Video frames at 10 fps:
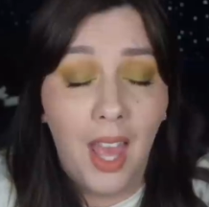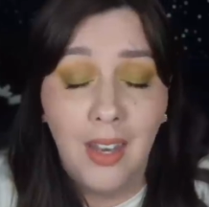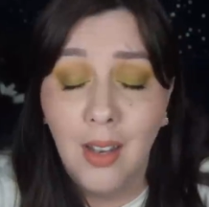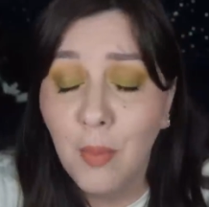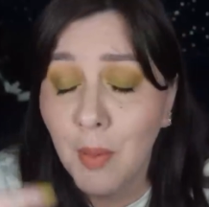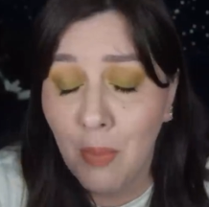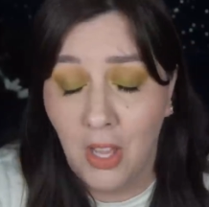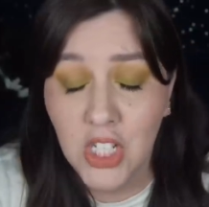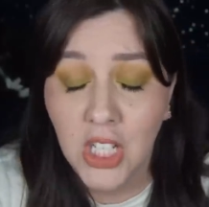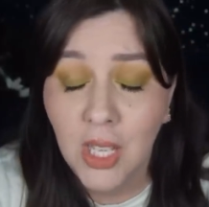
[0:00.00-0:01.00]
ended up like
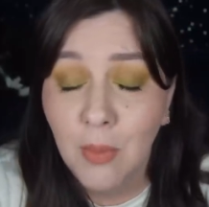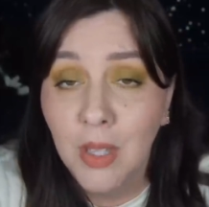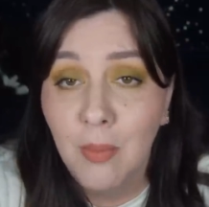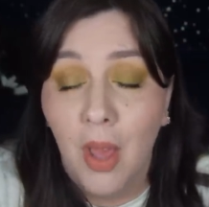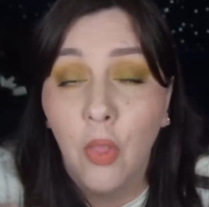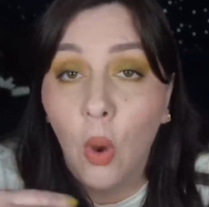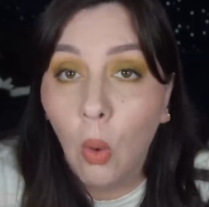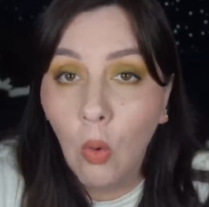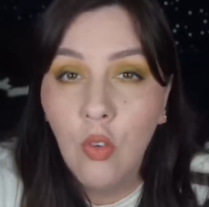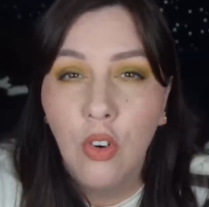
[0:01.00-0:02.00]
punching him in the mouth
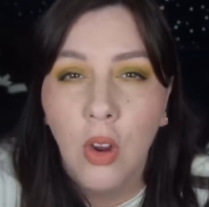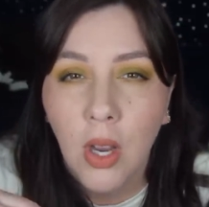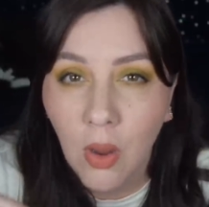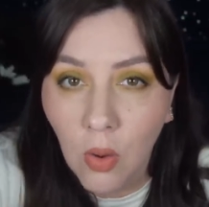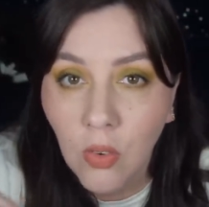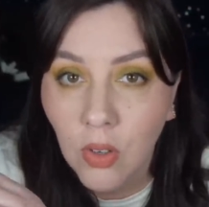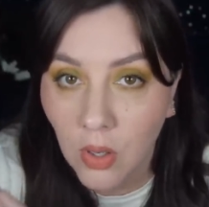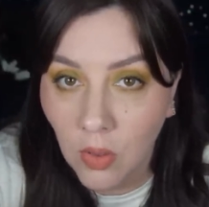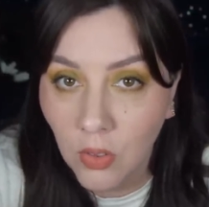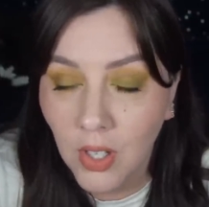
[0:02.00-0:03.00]
over and over
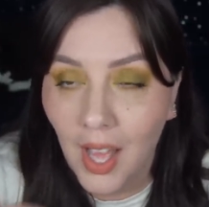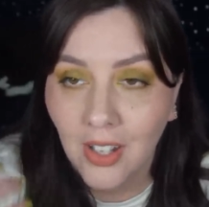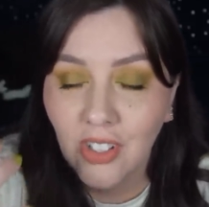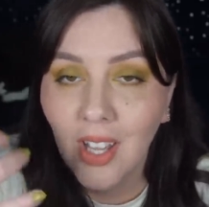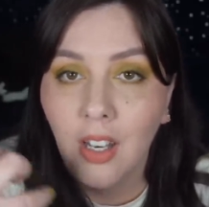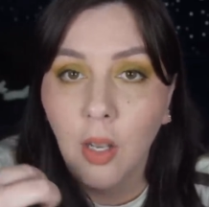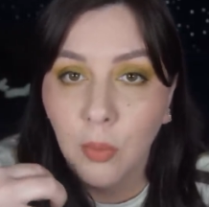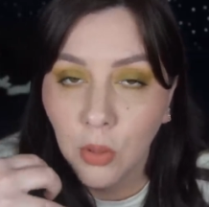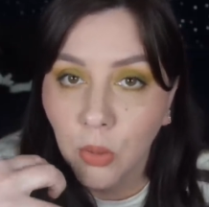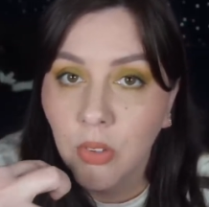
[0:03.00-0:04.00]
and over, and actually ended
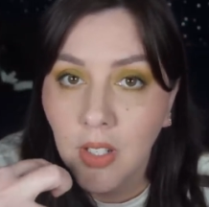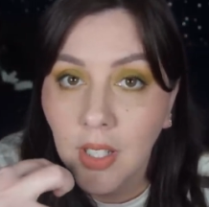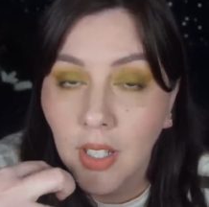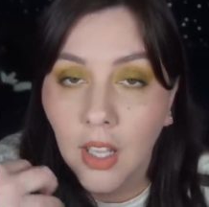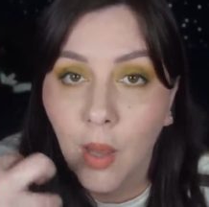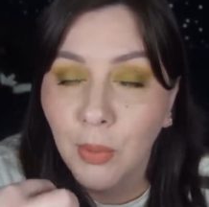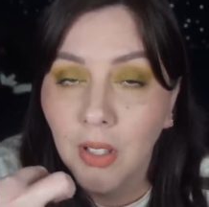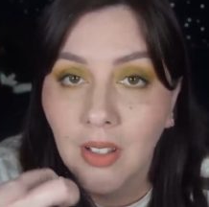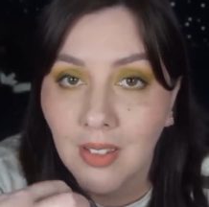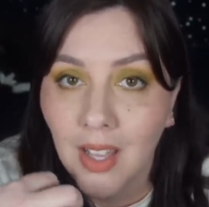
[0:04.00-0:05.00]
up loosening a
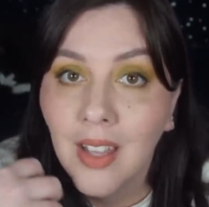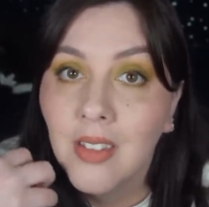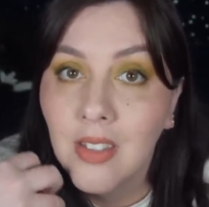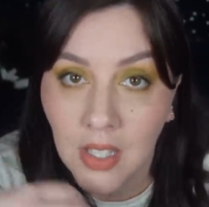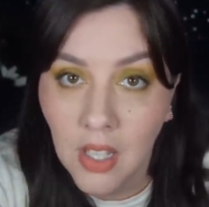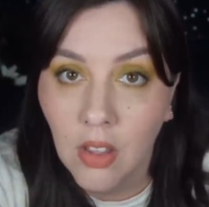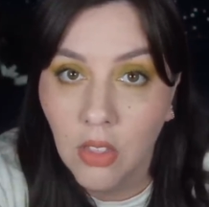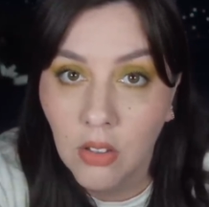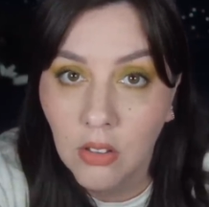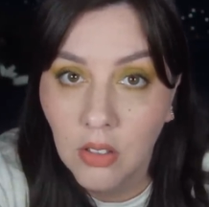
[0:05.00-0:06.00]
couple of this guy's teeth,
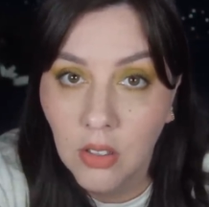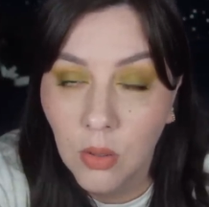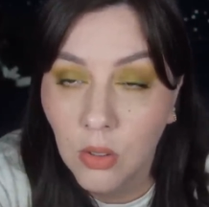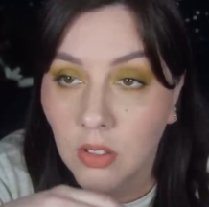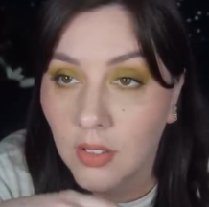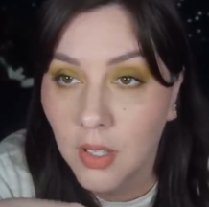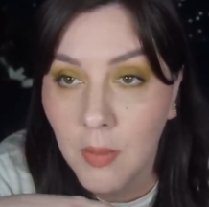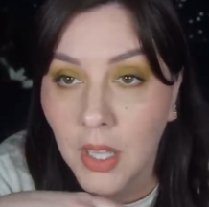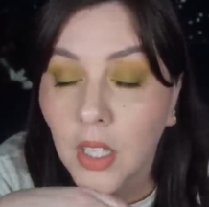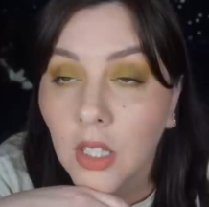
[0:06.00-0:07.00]
which is like
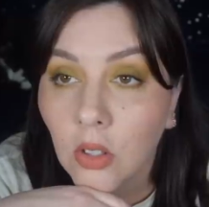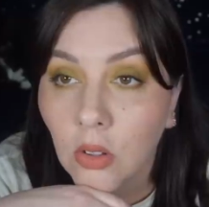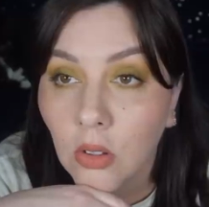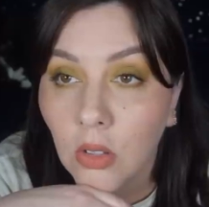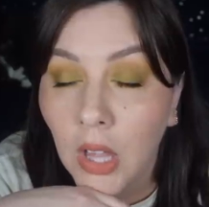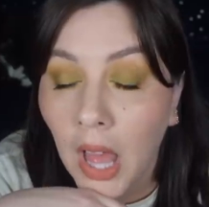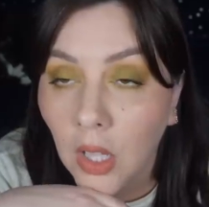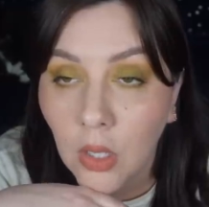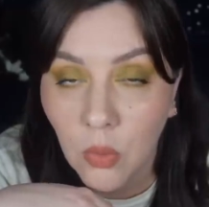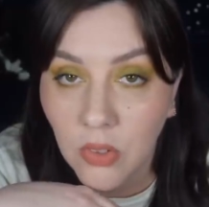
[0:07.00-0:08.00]
my literal
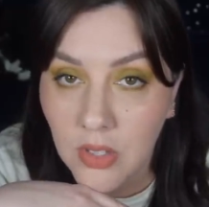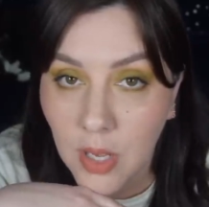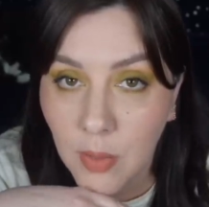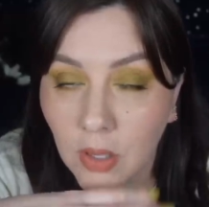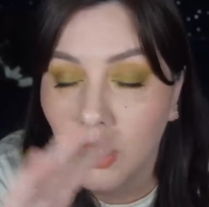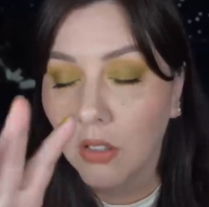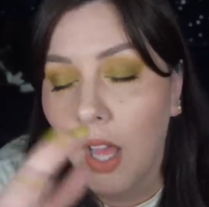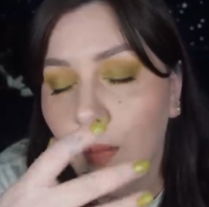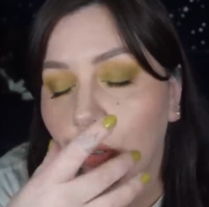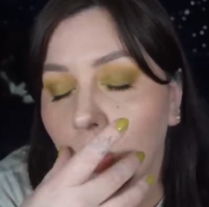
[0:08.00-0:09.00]
hell and worst nightmare. Like,
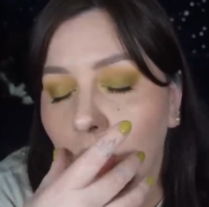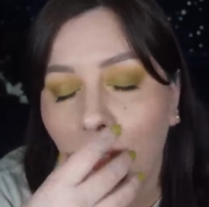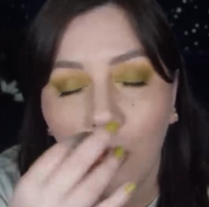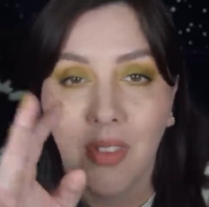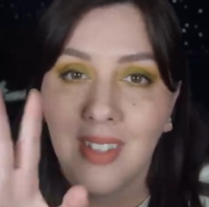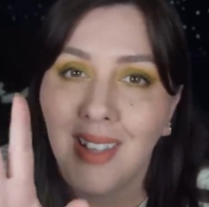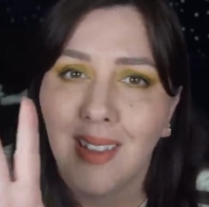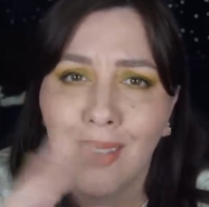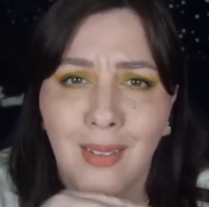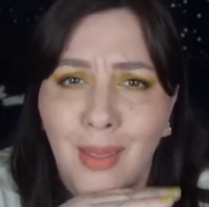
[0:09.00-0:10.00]
absolutely nothing with the
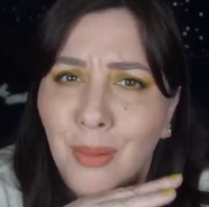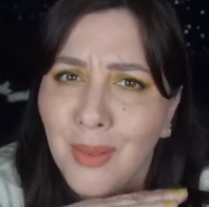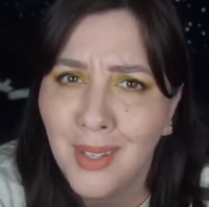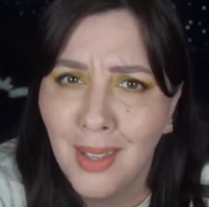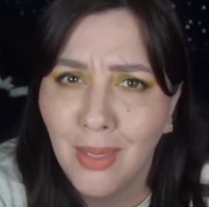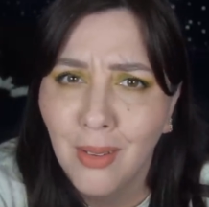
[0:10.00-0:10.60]
teeth, nothing with the teeth.